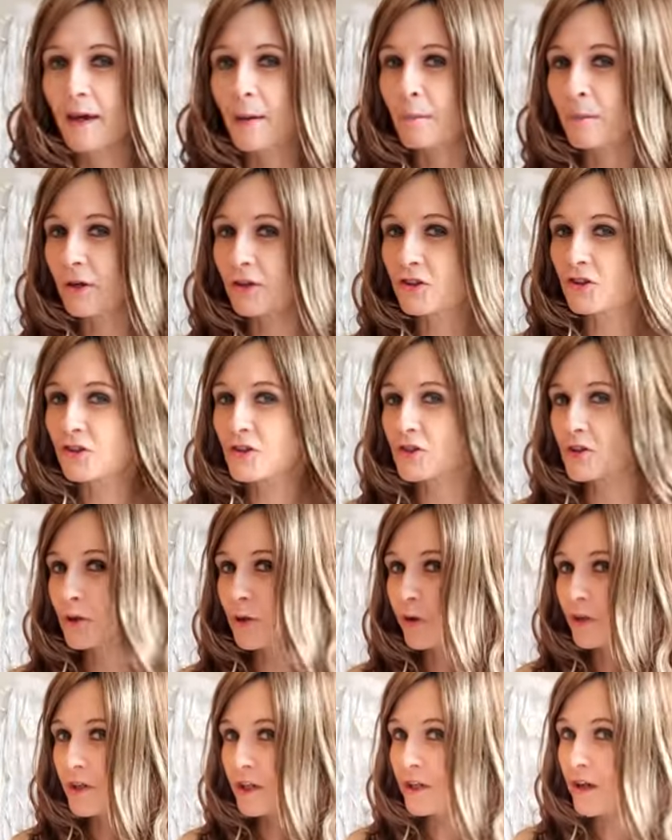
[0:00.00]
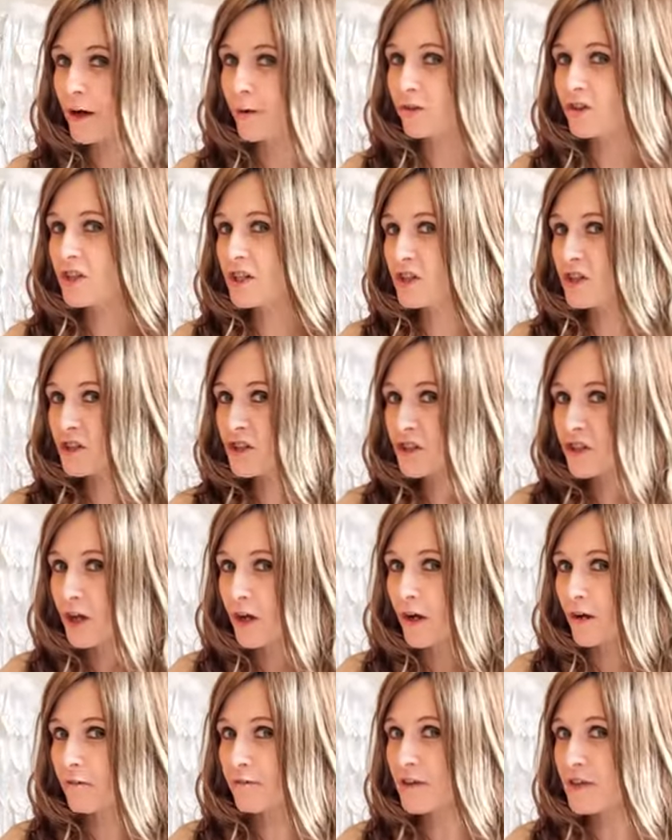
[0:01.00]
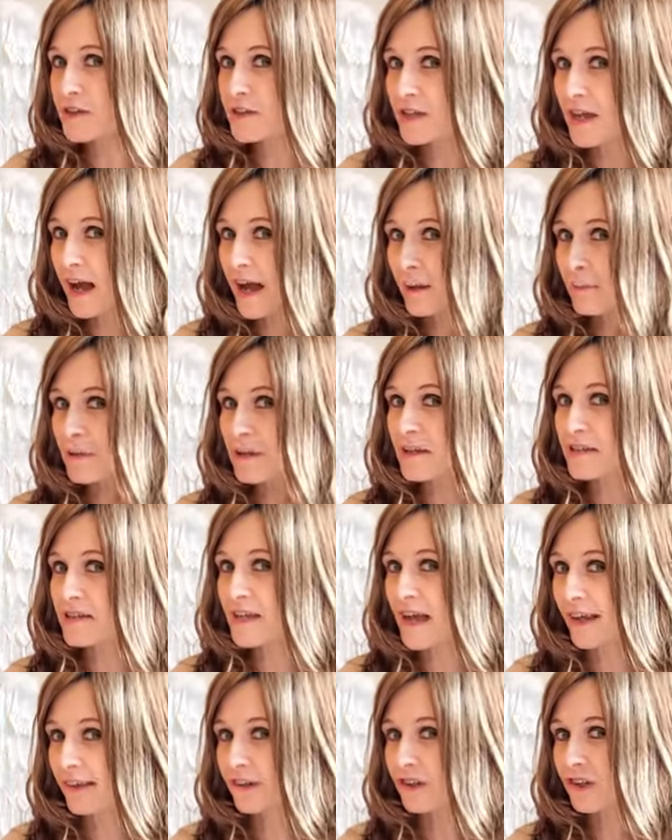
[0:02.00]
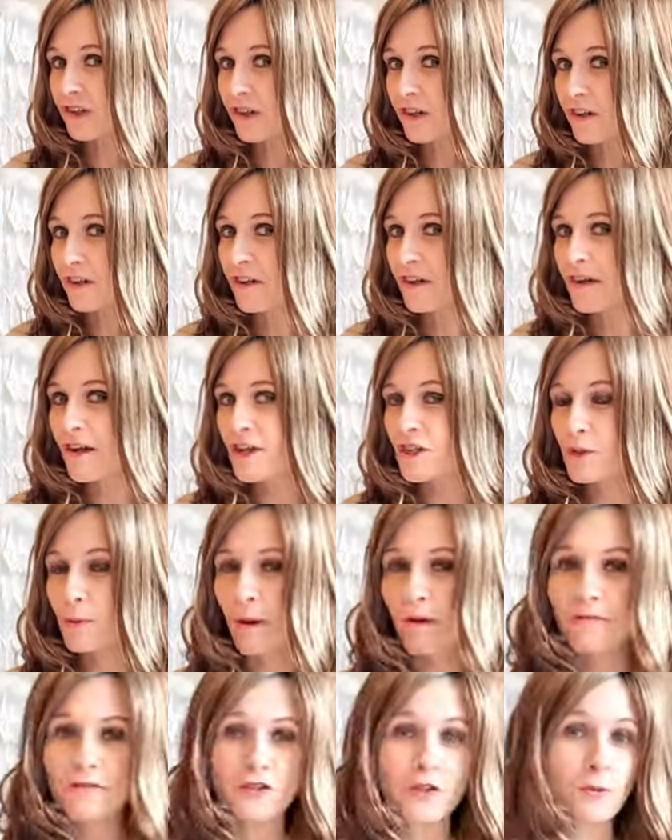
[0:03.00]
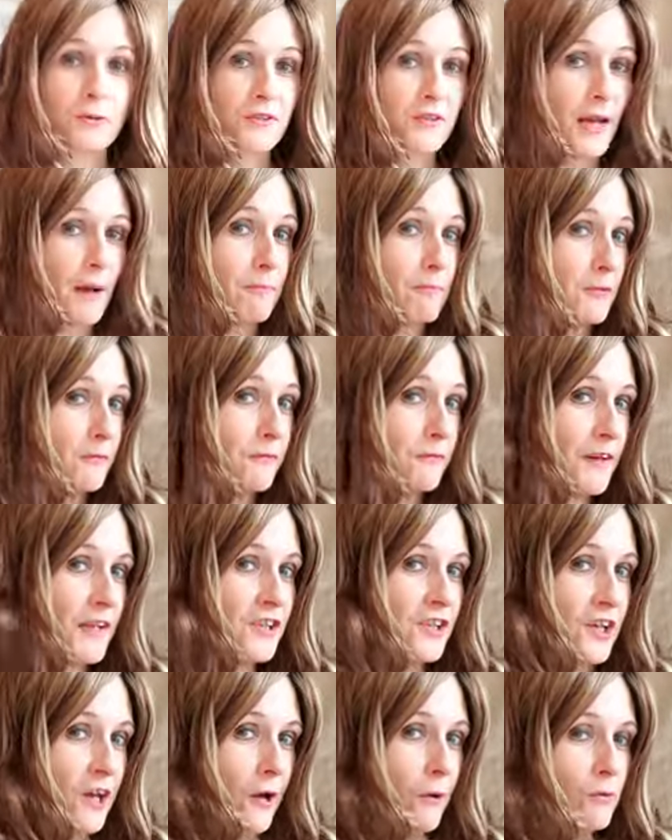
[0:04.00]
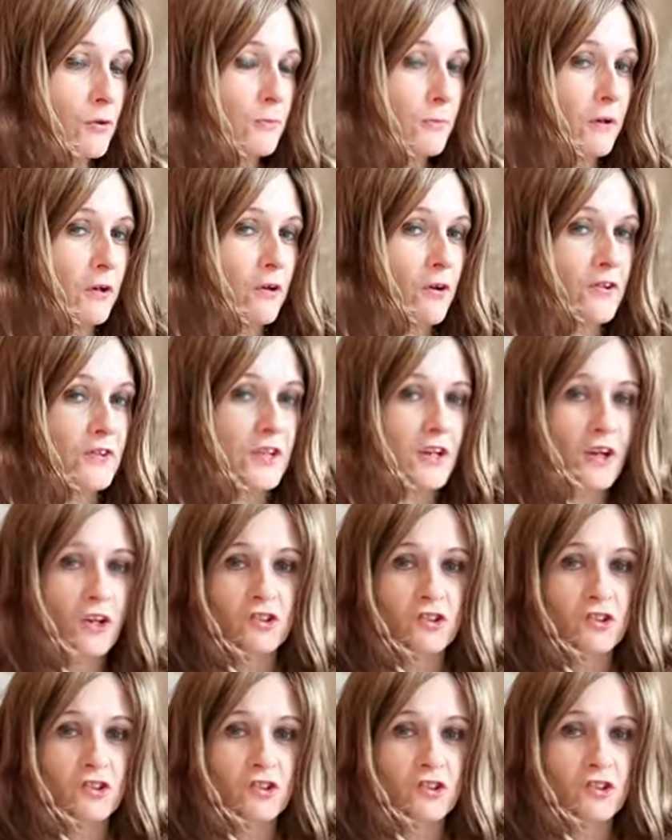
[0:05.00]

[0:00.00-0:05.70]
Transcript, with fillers: But I just thought, you know, she deserved the time and attention to have two separate videos because